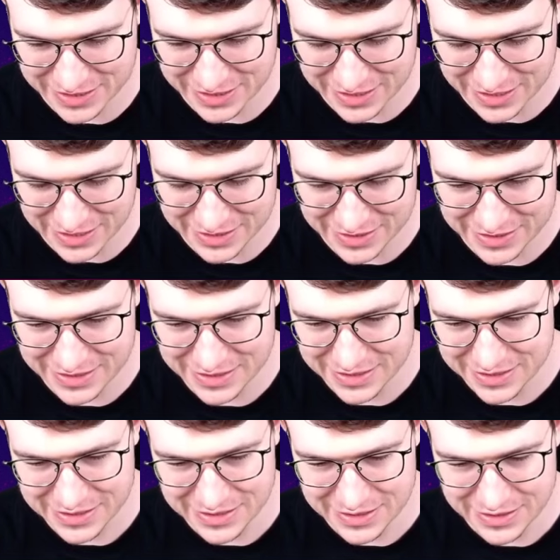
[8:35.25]
card.
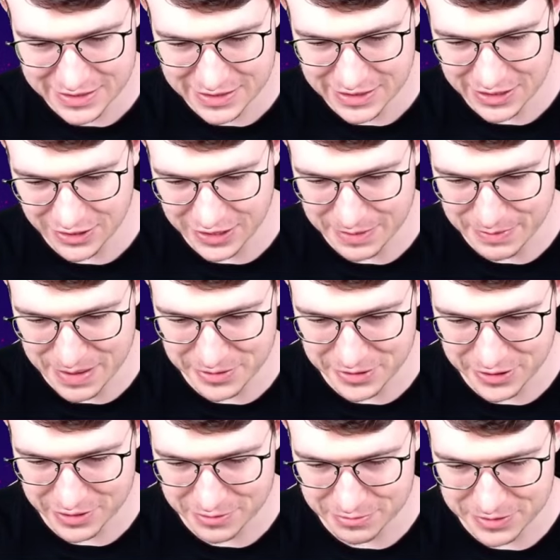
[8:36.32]
Okay, maybe
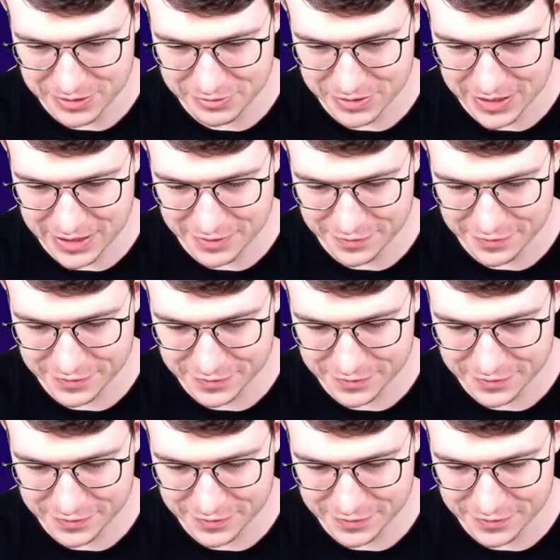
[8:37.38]
not. We do have